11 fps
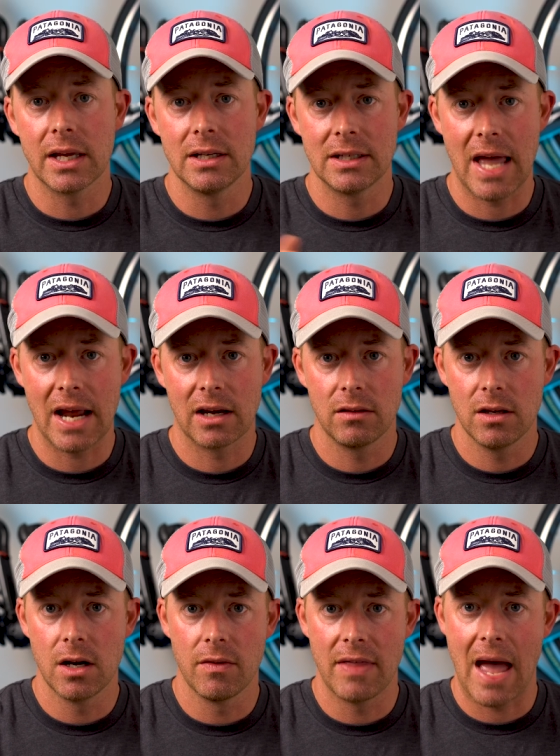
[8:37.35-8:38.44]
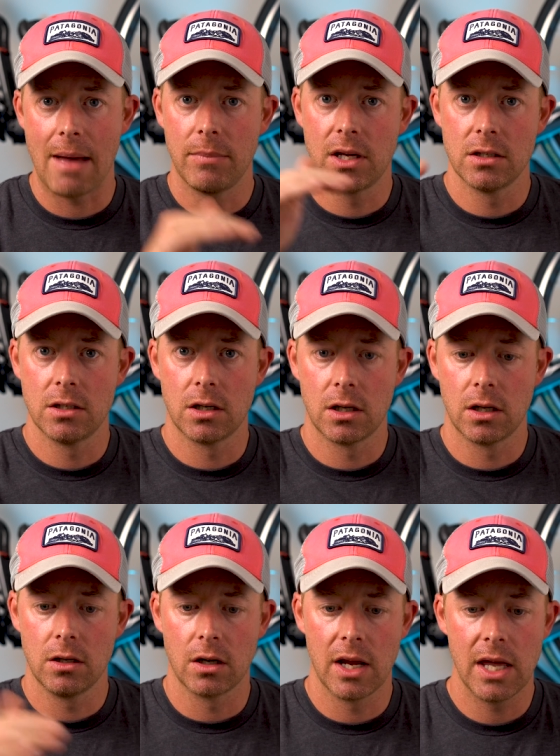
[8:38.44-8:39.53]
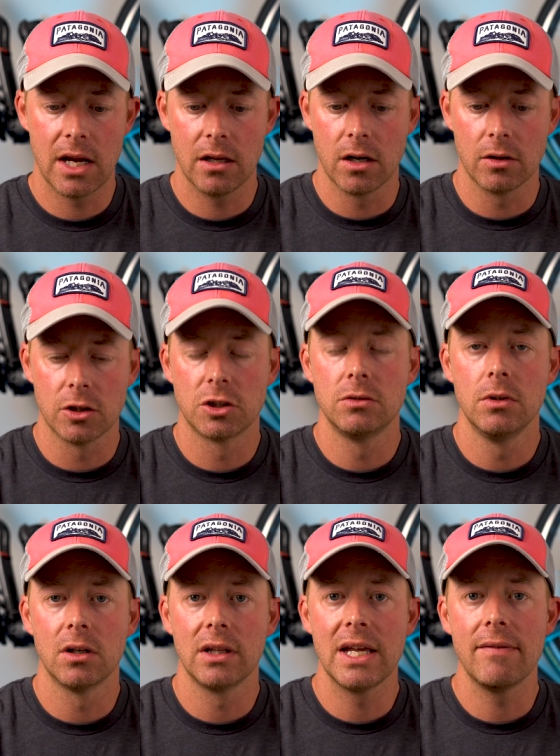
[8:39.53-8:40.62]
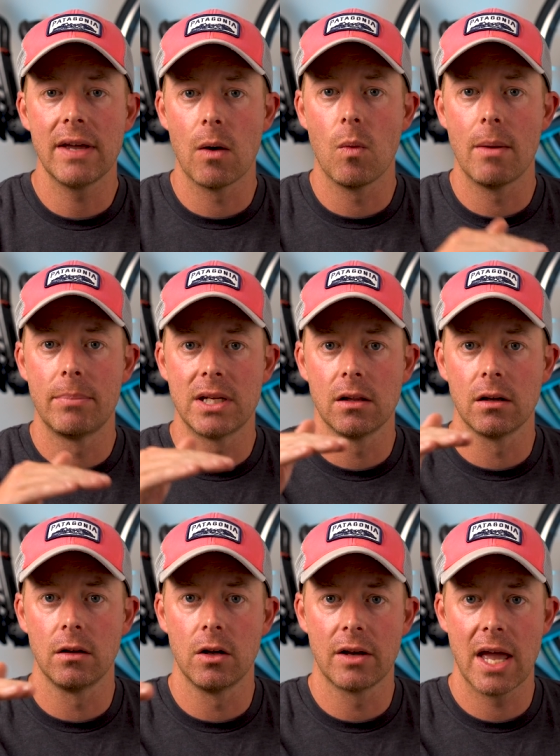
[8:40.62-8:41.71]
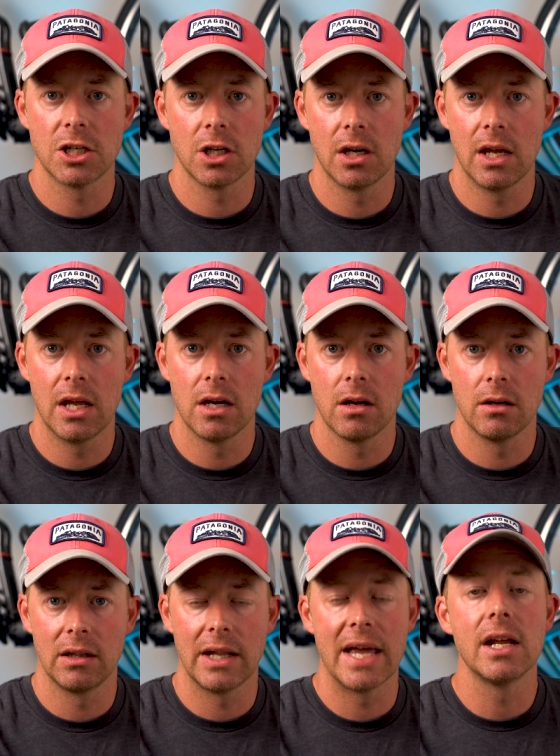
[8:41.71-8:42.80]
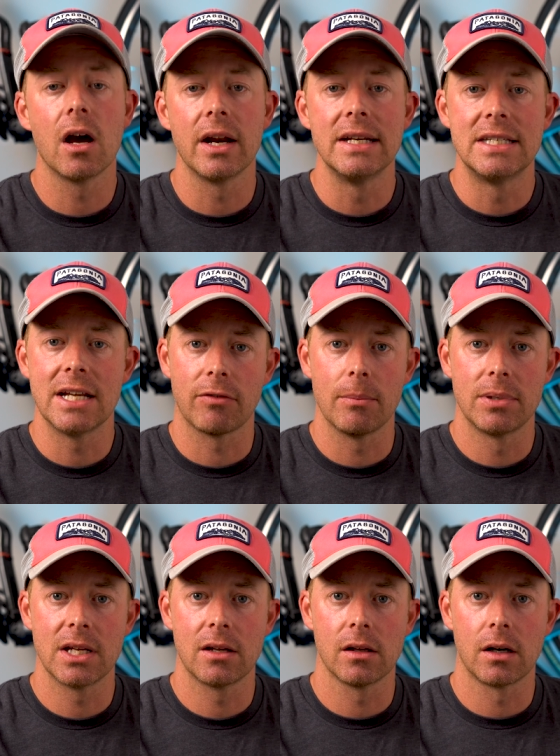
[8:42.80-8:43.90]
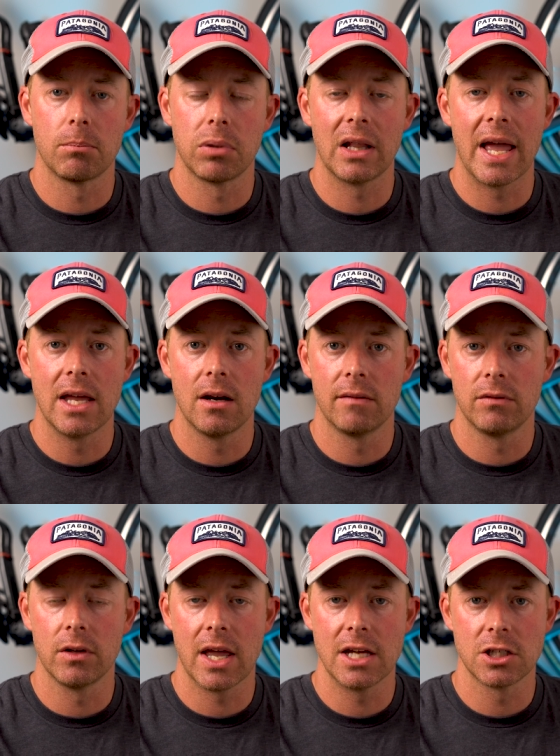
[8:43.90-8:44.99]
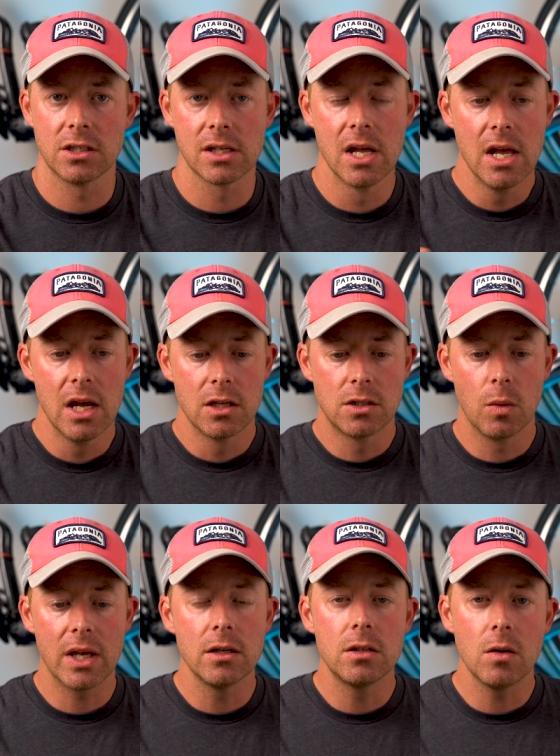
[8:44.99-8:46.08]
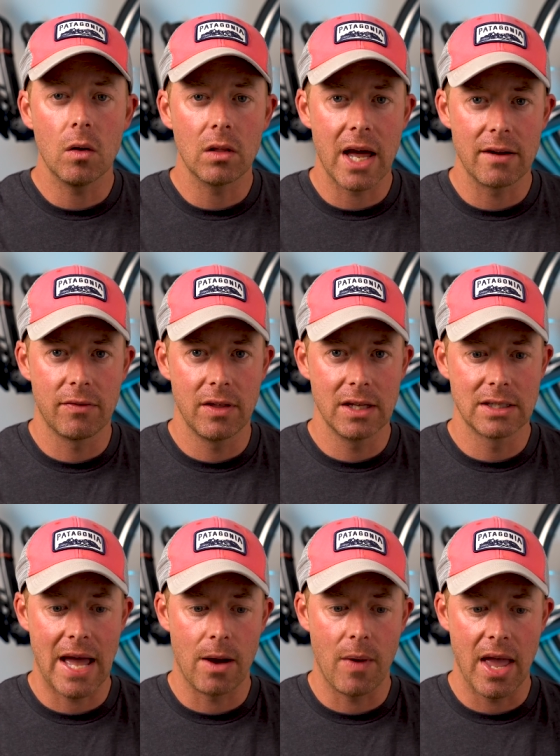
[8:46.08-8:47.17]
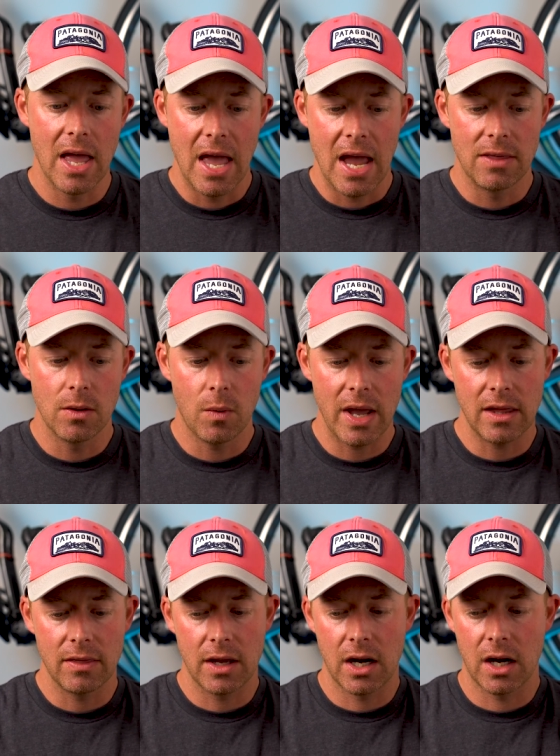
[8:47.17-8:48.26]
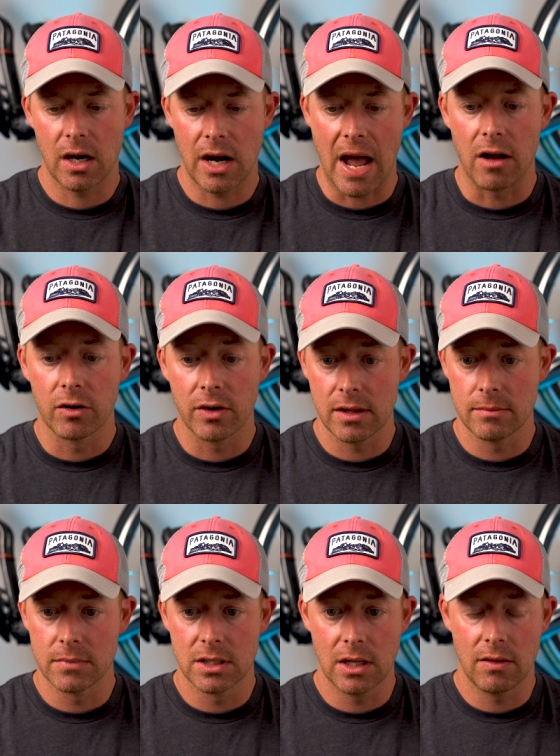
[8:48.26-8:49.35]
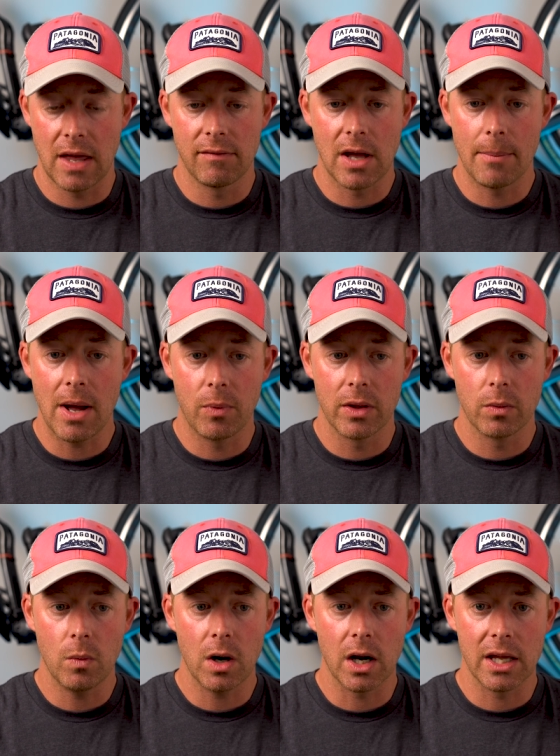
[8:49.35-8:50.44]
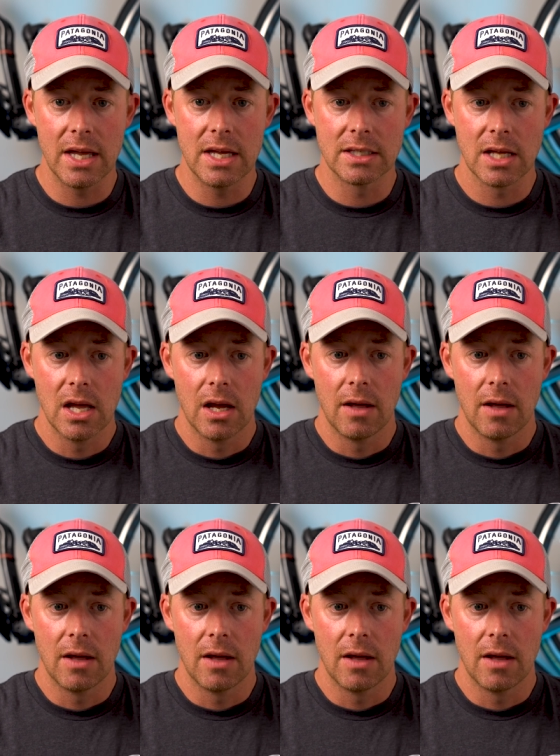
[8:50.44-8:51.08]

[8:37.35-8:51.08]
it can detect you know that because you're you're hitting you know you're, you're leaving at one particular location and landing on a different particular plane of locations. So we can do a lot of things that way. And the way that their algorithms that they've come up with work is